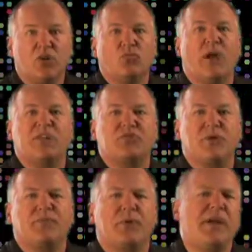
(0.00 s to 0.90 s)
Write
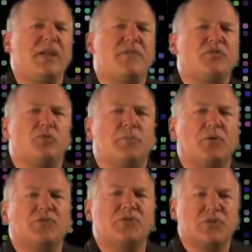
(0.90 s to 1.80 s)
script for individual
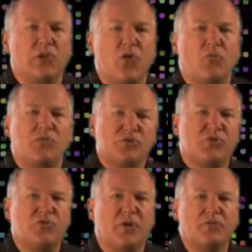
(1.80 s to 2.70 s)
persons along with
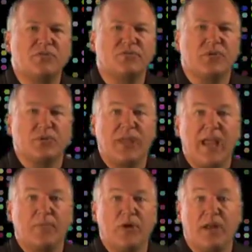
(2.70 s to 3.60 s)
shoot notes for
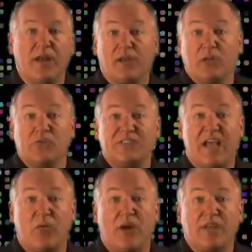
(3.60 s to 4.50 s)
camera and include
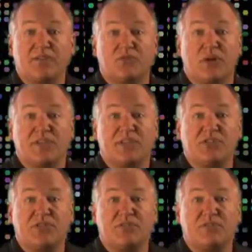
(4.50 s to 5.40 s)
segues,
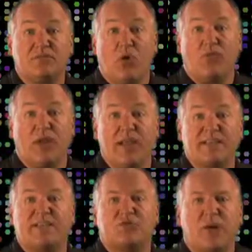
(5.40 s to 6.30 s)
transitions, and
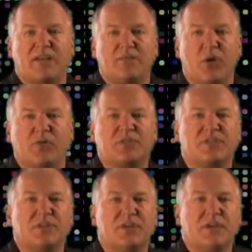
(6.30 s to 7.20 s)
overlays as directive
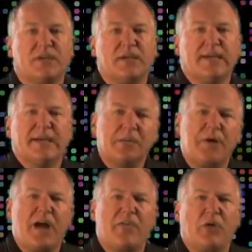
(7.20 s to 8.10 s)
notes.
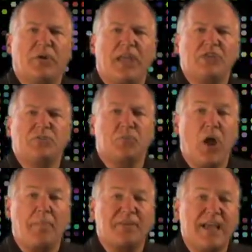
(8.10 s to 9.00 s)
Compile the location,
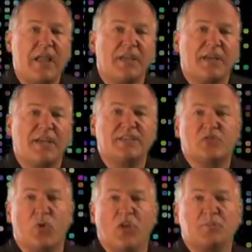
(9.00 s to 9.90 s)
prop, and talent needs,
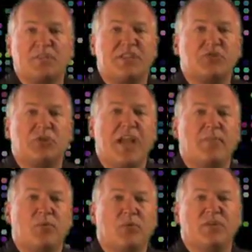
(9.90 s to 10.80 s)
as well as potential
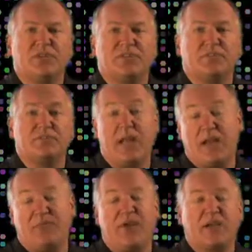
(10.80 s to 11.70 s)
camera moves and
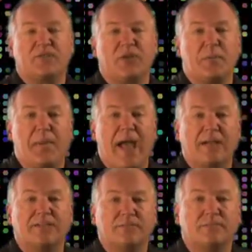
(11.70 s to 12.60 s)
effects for
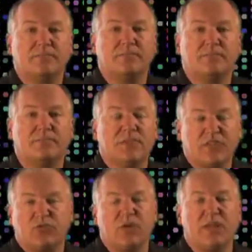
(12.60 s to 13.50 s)
impacts. It's
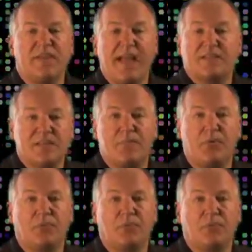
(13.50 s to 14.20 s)
really that simple.